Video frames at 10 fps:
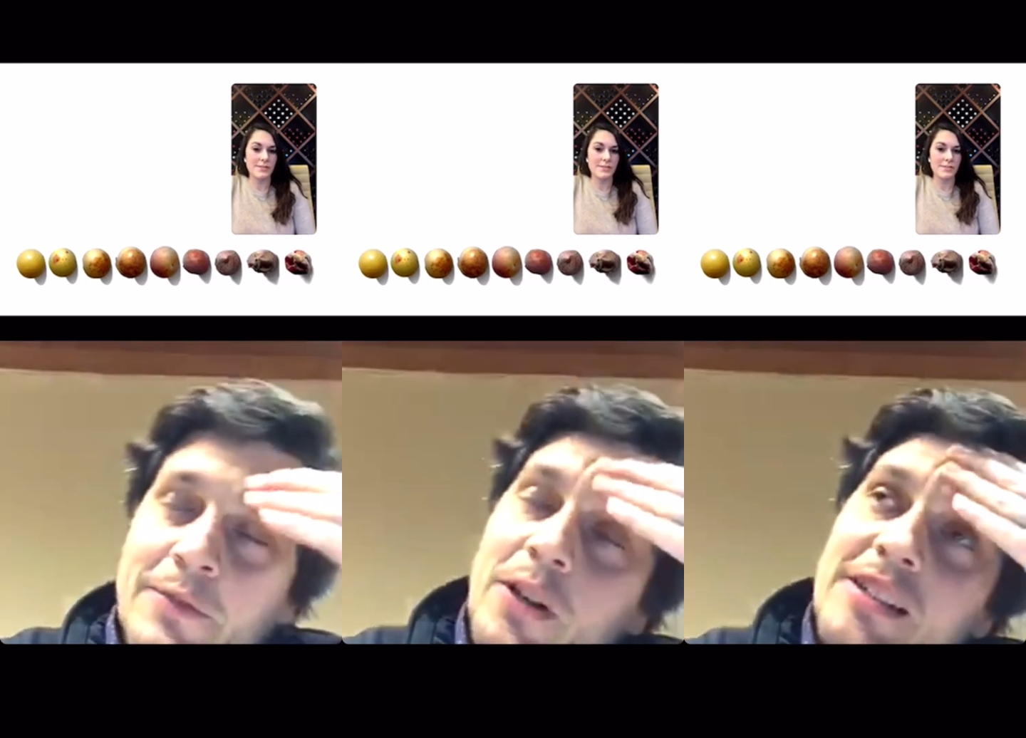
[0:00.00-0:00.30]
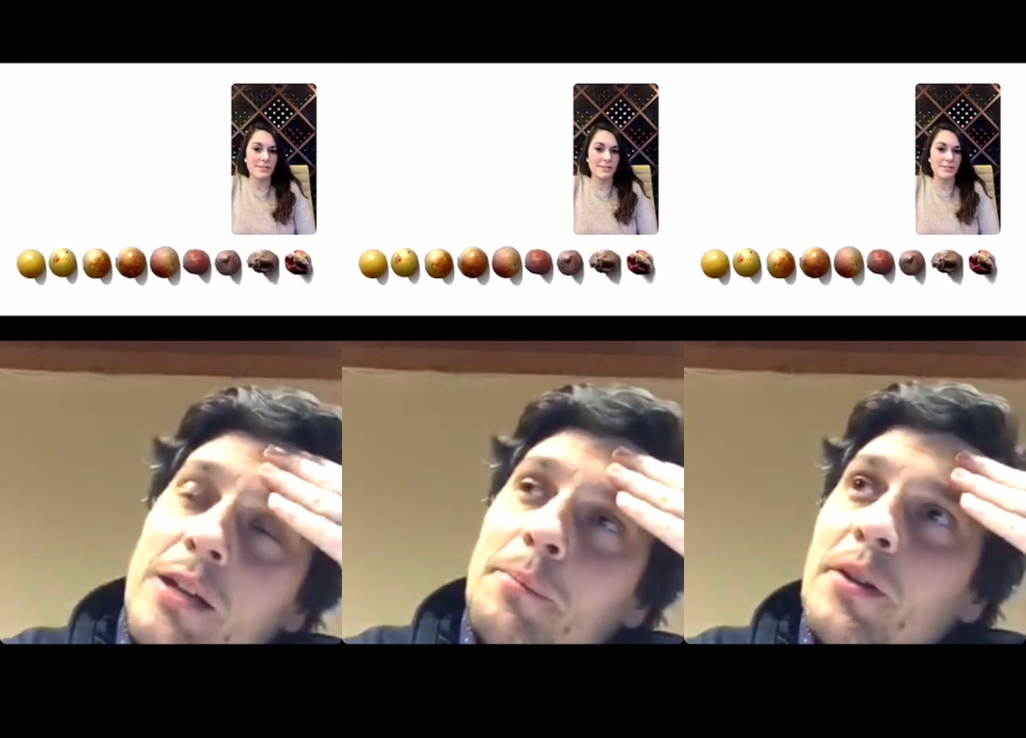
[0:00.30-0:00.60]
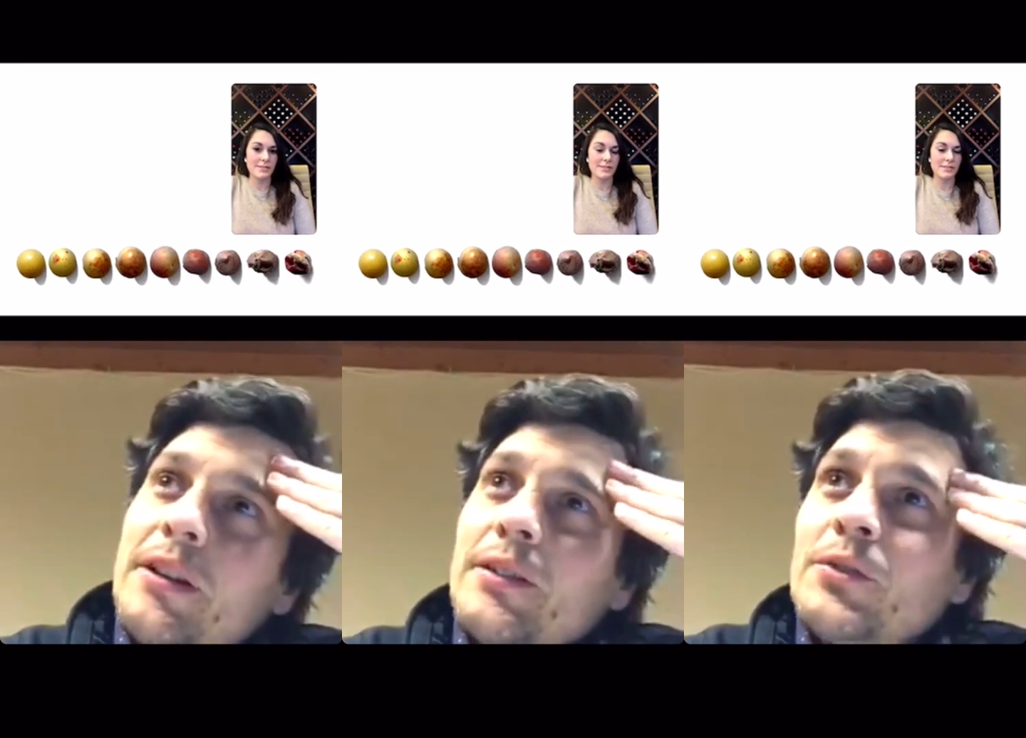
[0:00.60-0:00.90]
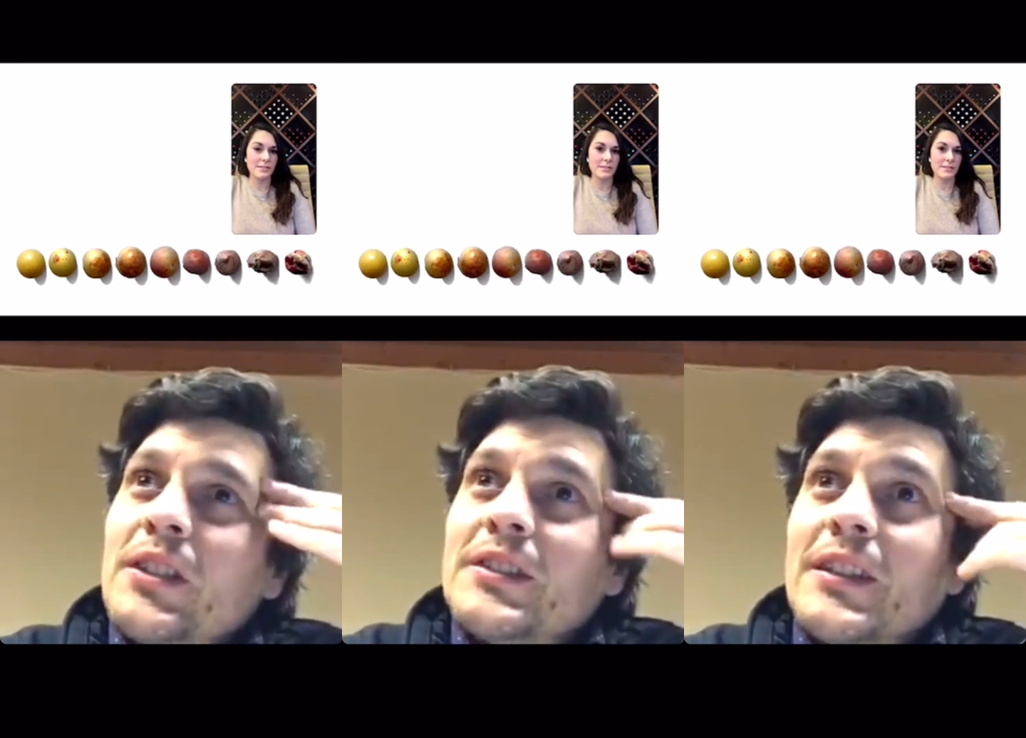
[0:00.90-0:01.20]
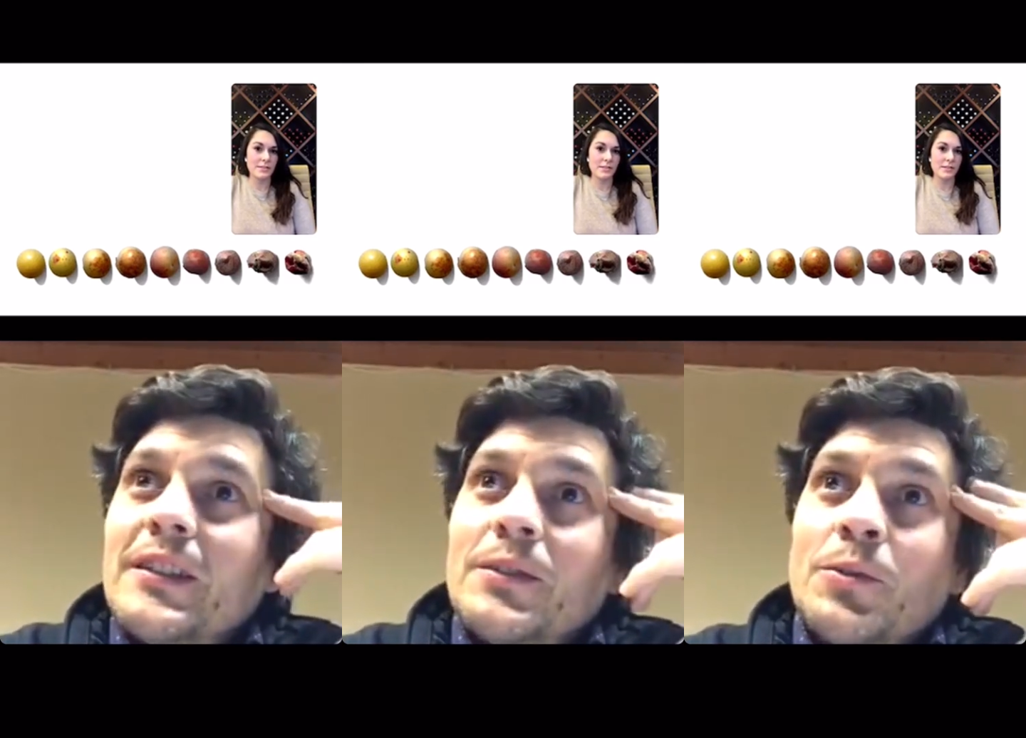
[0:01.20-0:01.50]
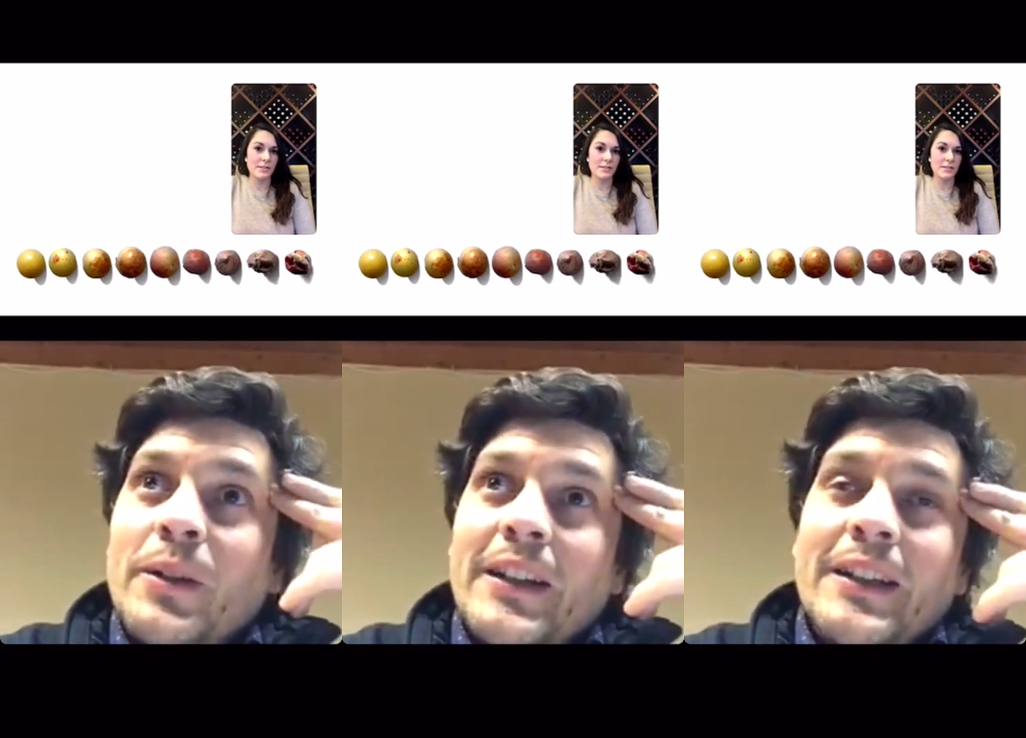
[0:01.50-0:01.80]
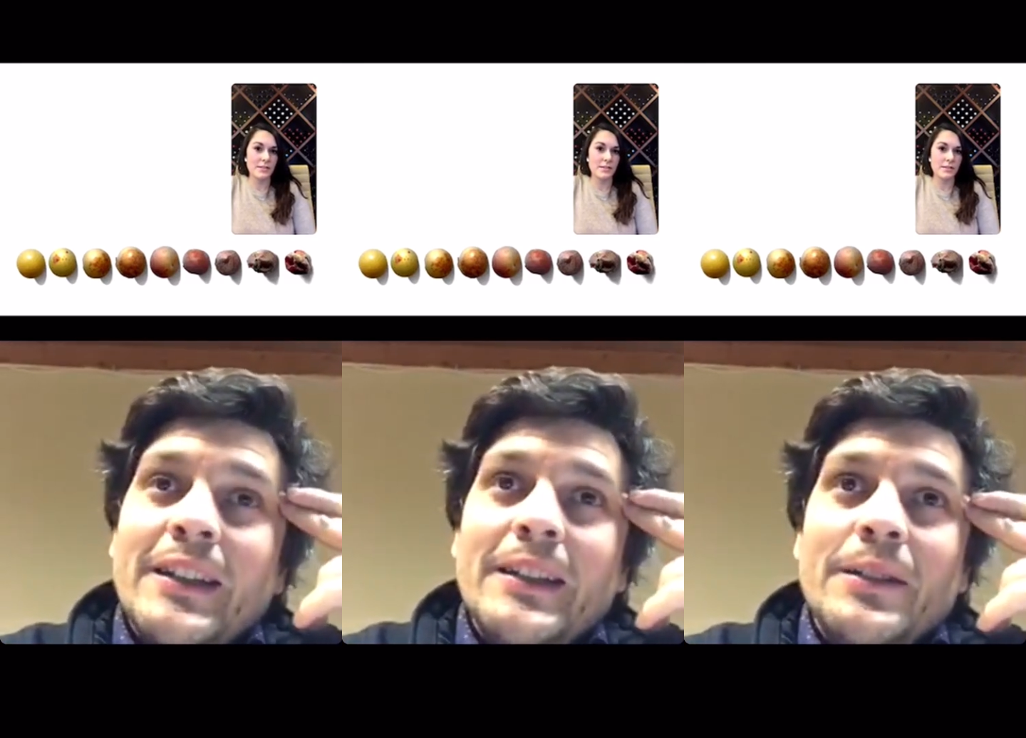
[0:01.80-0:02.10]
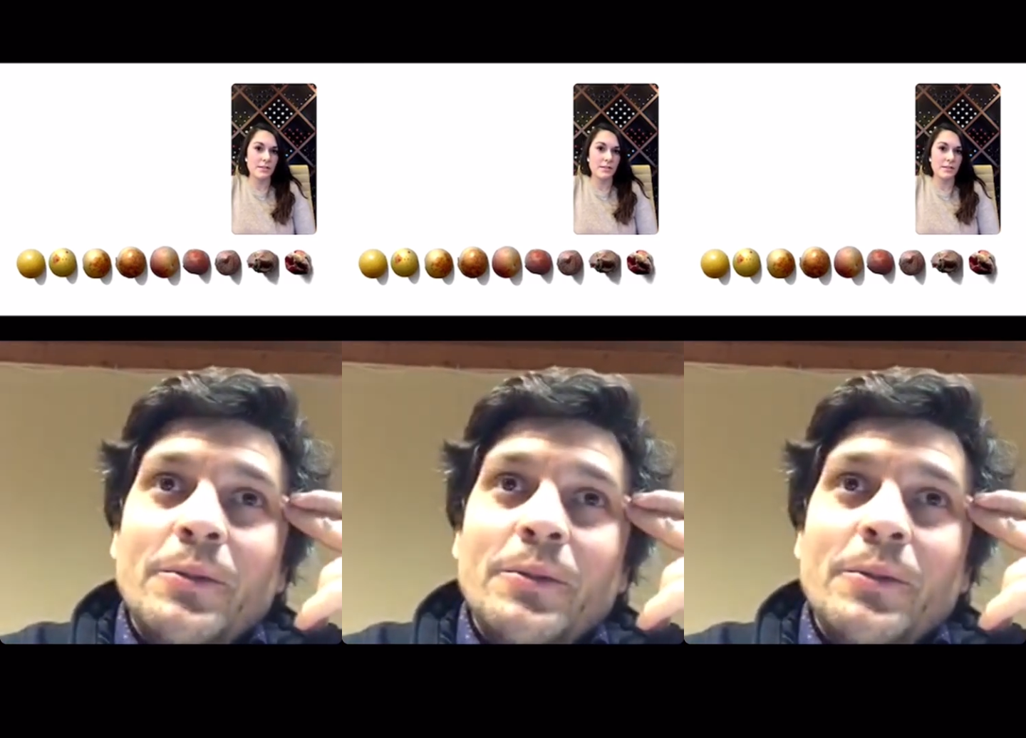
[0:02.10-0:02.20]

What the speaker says: for example, in 2020,